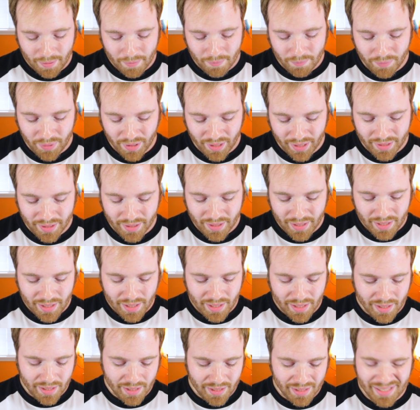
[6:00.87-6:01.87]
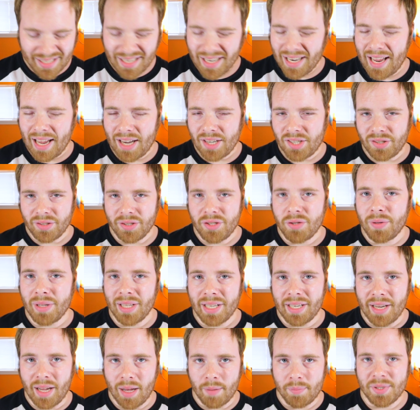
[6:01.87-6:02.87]
but it's not actually doing
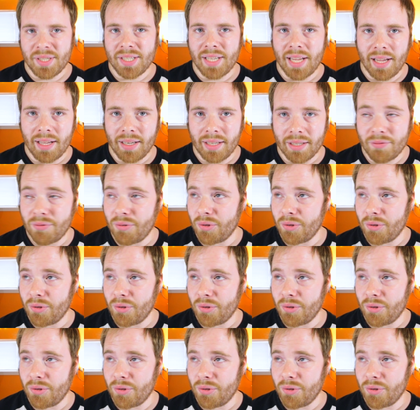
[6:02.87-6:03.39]
any upscaling.